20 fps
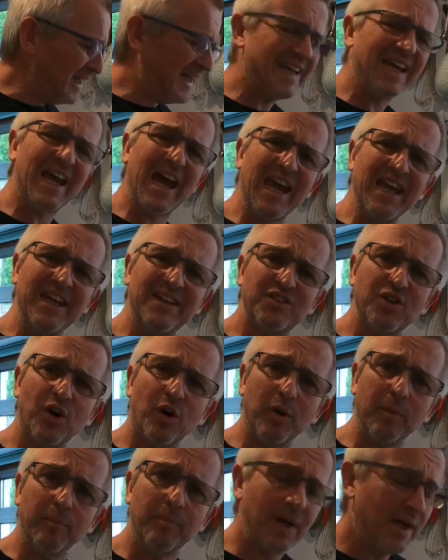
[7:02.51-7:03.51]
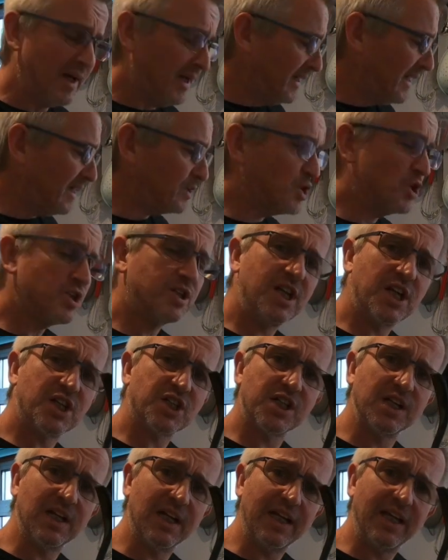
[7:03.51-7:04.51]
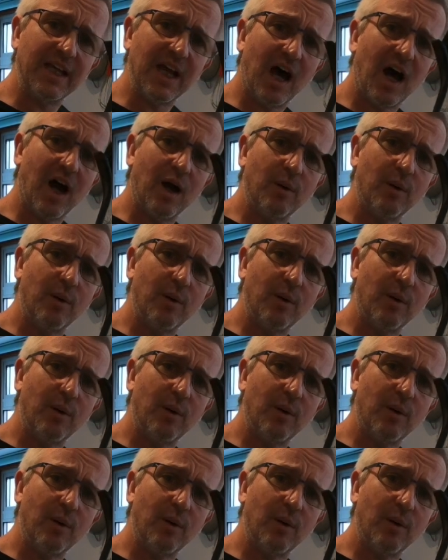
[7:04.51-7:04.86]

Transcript: caked on? Now, traditionally, I